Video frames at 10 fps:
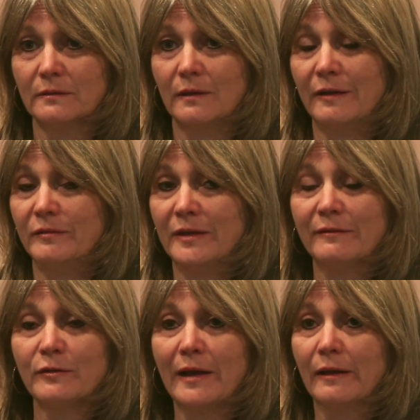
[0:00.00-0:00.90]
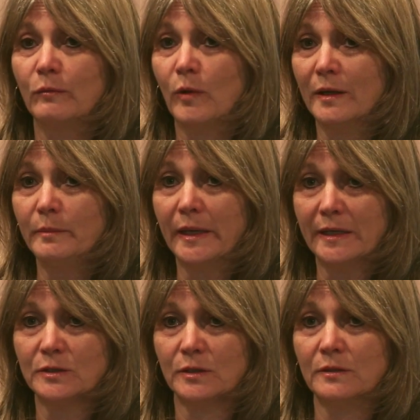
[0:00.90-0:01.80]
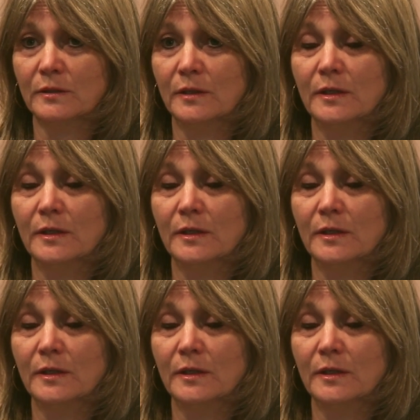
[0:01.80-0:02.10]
I've never had one patient